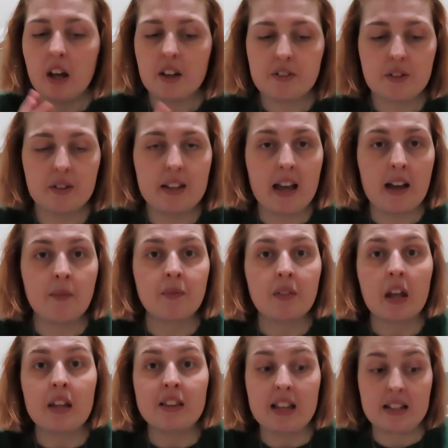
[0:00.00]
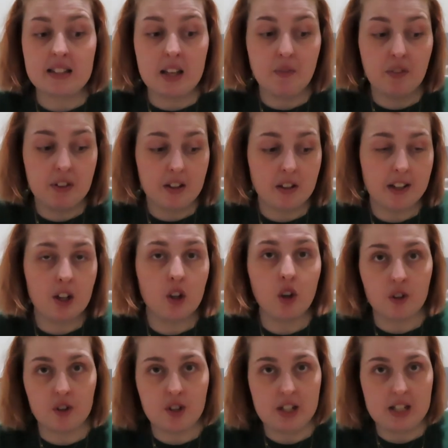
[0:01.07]
So yeah, that's everything I
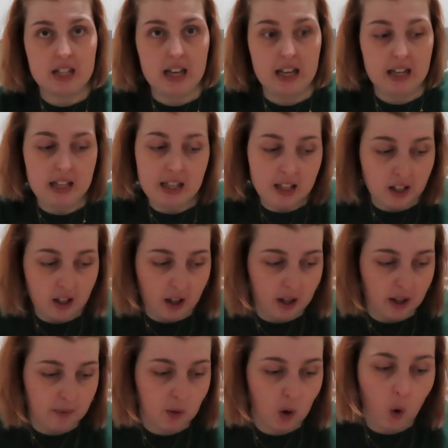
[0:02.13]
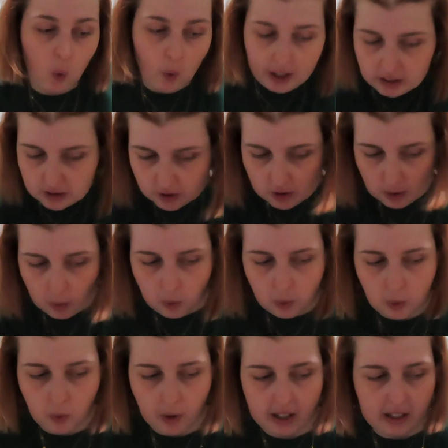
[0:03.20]
got today. Quite the
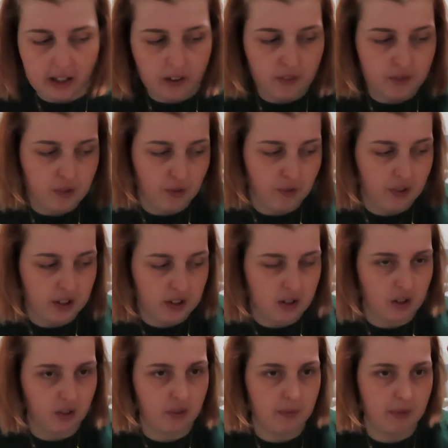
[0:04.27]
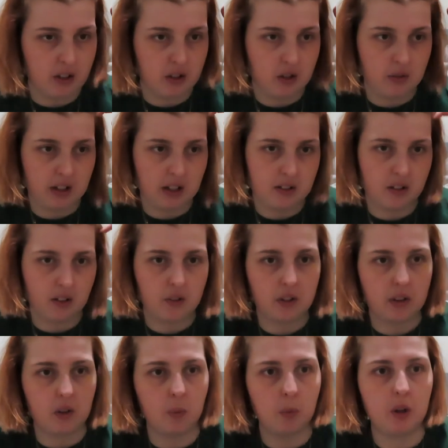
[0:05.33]
haul. I now have to fit stuff in my suitcase. I
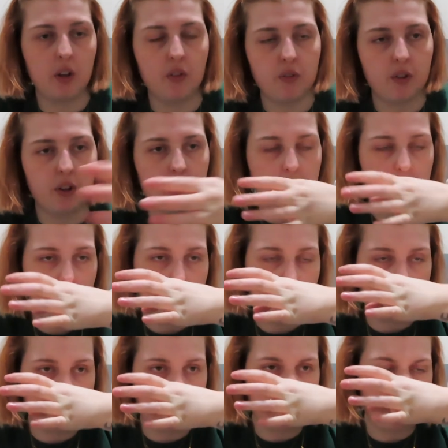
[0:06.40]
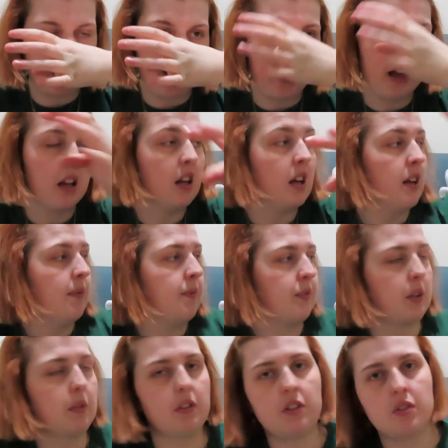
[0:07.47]
already got one overflowing suitcase there.
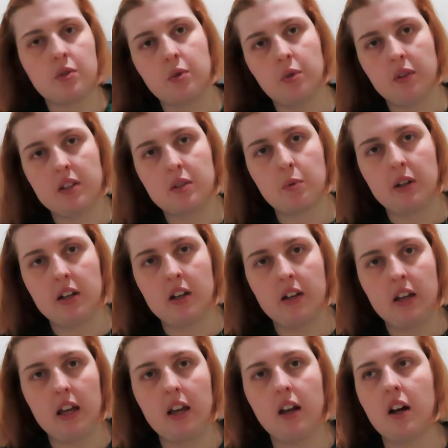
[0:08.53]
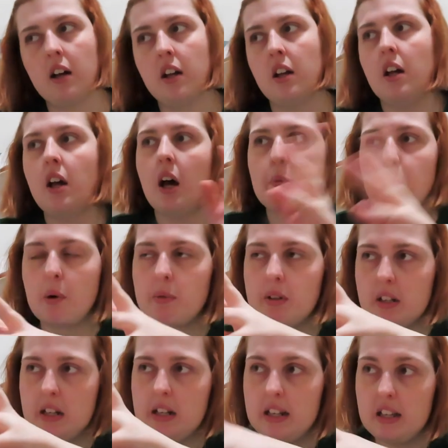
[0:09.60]
I'm gonna sort this one out here. I'm probably
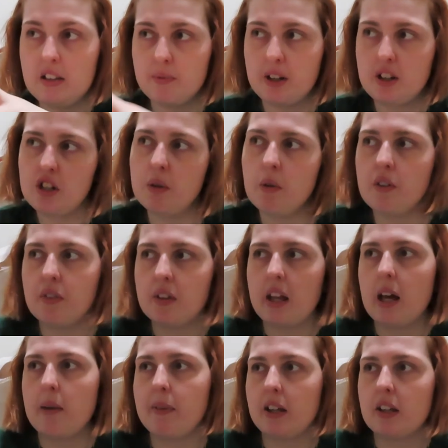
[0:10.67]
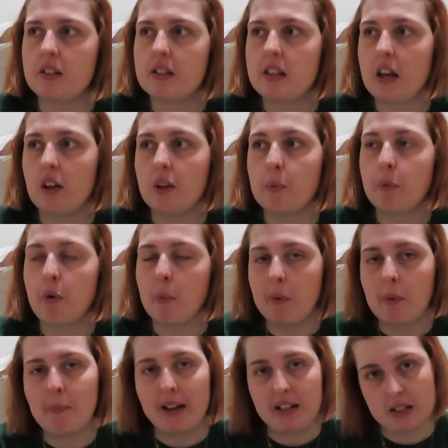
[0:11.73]
gonna leave my two over there because they are the
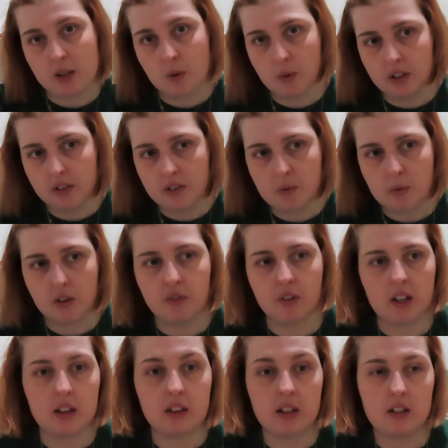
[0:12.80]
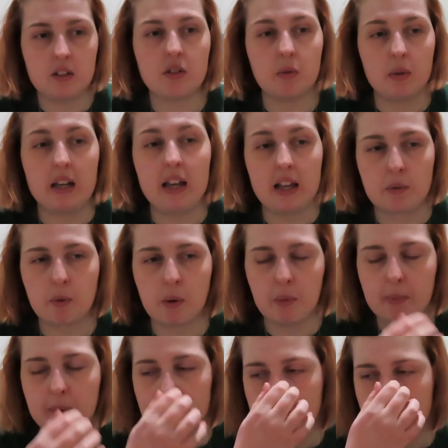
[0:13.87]
problematic ones, where I feel like these two are less
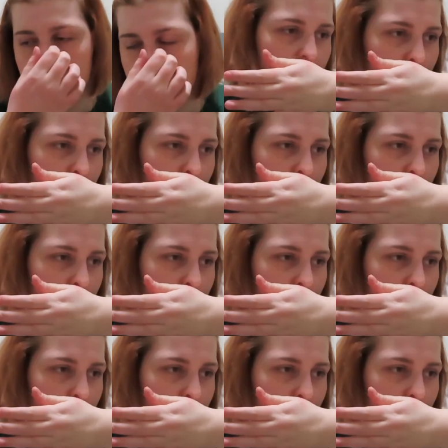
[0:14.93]
problematic.